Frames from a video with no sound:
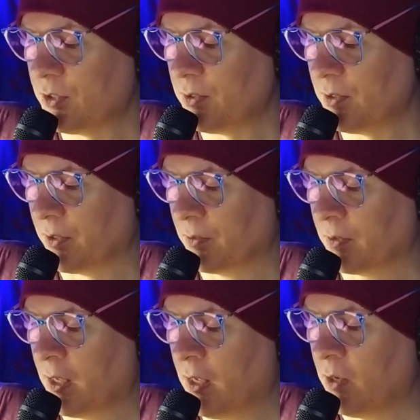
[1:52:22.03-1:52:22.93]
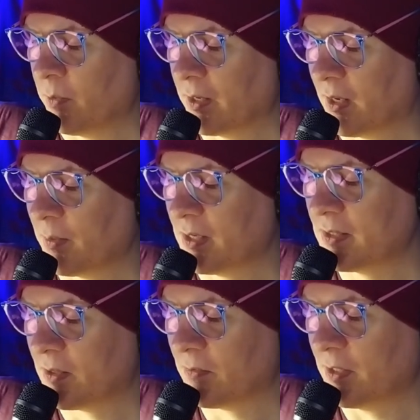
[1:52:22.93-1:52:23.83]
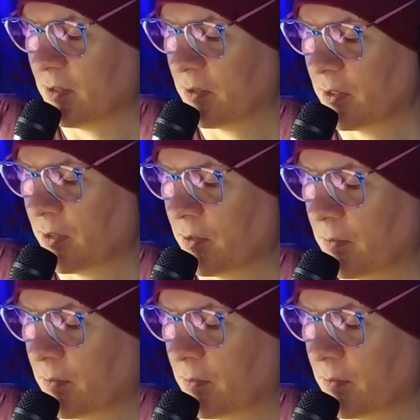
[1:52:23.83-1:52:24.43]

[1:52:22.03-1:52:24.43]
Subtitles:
know, when I myself did not know?